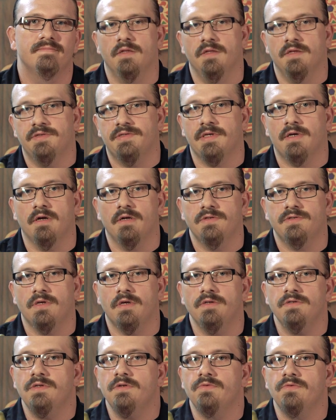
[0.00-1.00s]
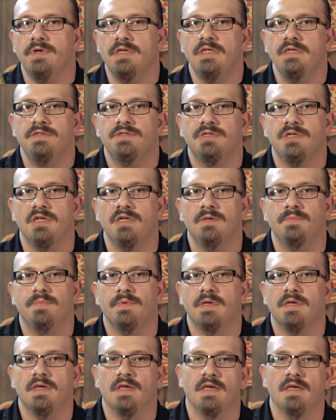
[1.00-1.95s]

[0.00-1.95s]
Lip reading: The cigar is also really cheap